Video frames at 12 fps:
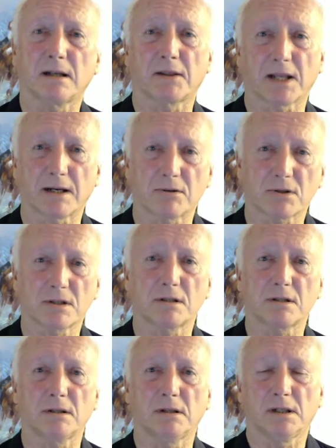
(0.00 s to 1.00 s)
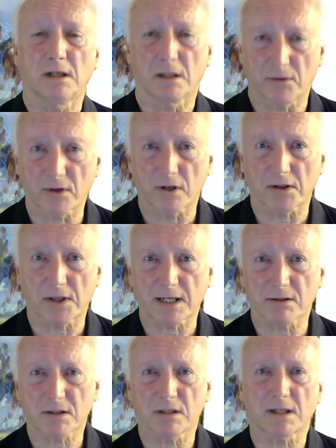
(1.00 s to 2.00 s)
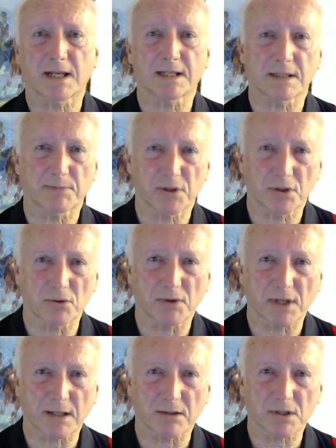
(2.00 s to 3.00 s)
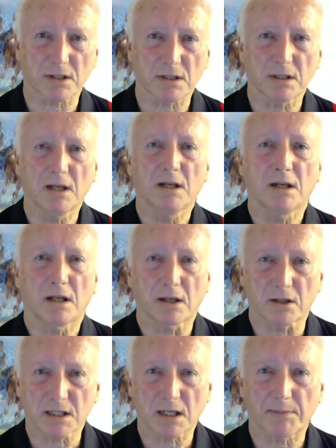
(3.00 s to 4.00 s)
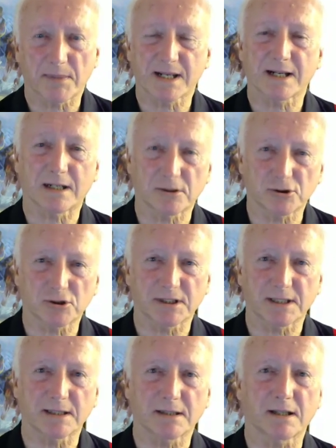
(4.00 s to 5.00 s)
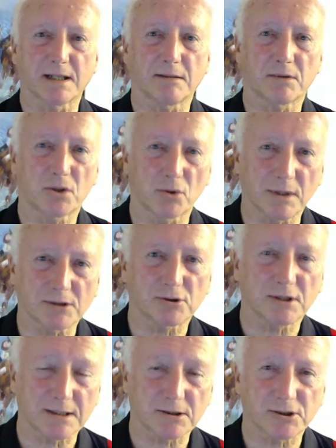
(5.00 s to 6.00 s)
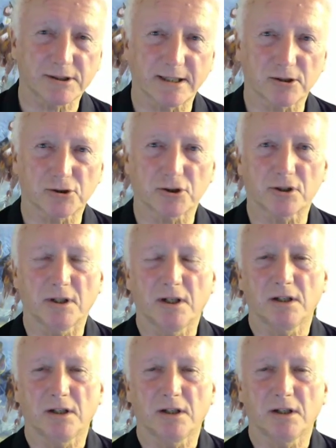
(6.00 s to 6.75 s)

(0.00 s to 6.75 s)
1,000, you've got 1,000, it gets up to 2,000, and you start betting 100 rand, then 200, then 300.